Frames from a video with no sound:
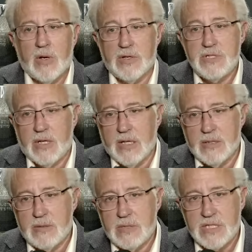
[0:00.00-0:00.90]
because you
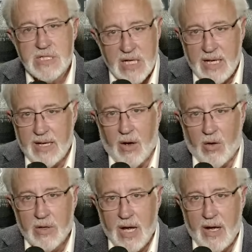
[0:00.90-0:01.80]
can say
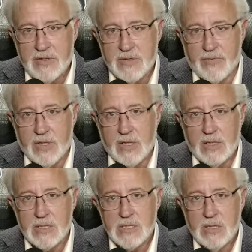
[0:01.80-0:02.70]
all kinds of
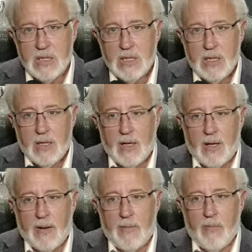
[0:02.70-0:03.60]
things.
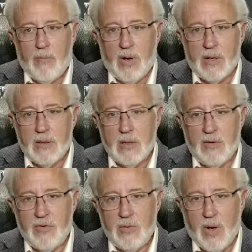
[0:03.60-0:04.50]
Uh, but
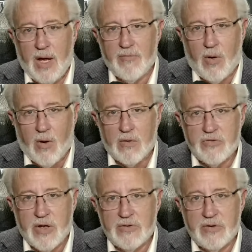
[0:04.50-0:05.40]
if you have
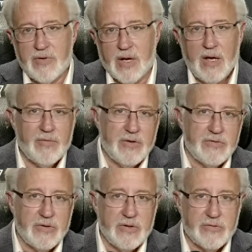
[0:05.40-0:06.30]
hard scientific
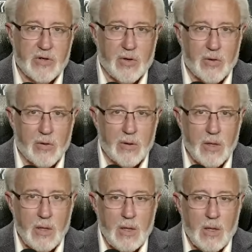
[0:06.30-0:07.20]
evidence that this occurred,
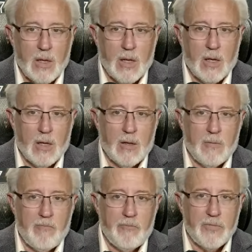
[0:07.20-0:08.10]

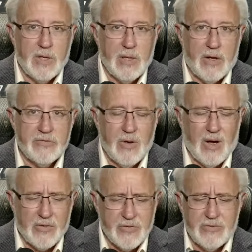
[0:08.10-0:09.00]
um, then let us know.
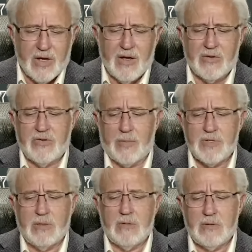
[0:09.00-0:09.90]
I also take
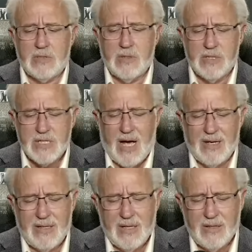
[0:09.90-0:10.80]
exception to this
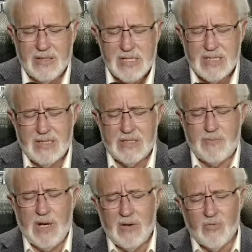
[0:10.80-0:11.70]
idea this,
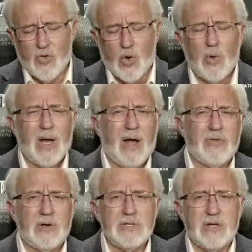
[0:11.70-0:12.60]
that's being thrown
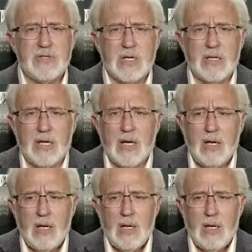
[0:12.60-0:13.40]
out there, Jesse, that